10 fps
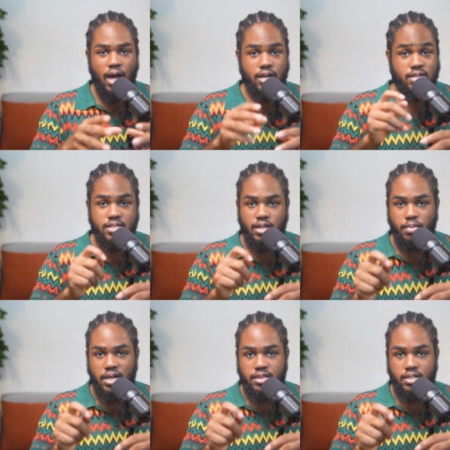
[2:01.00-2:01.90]
hard isn't a
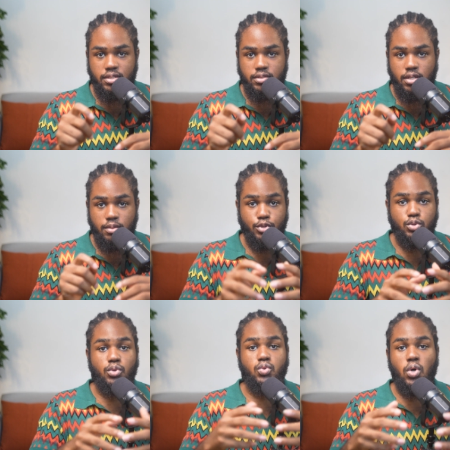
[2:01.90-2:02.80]
bad thing, but
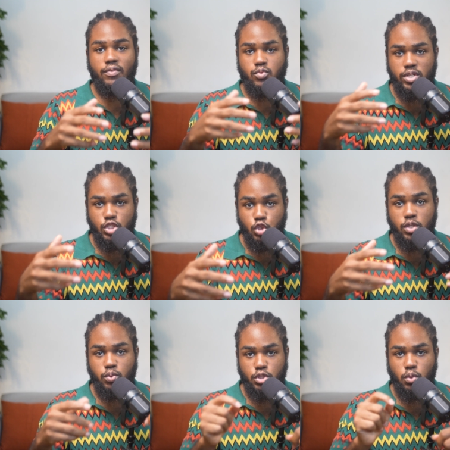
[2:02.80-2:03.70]
you also have to enjoy
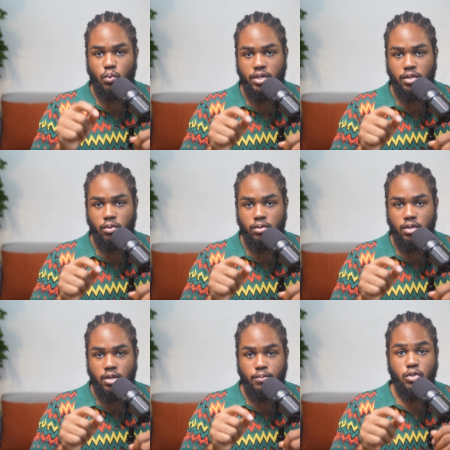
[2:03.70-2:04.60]
what you're working on,
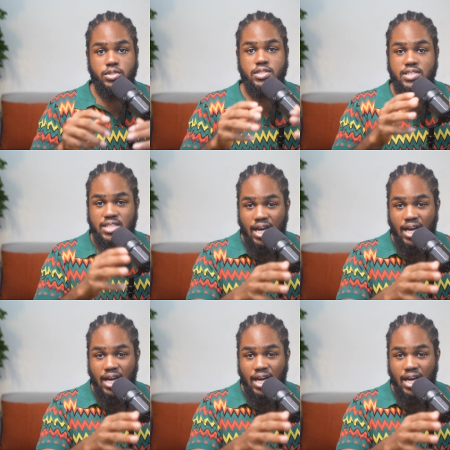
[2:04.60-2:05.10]
because it is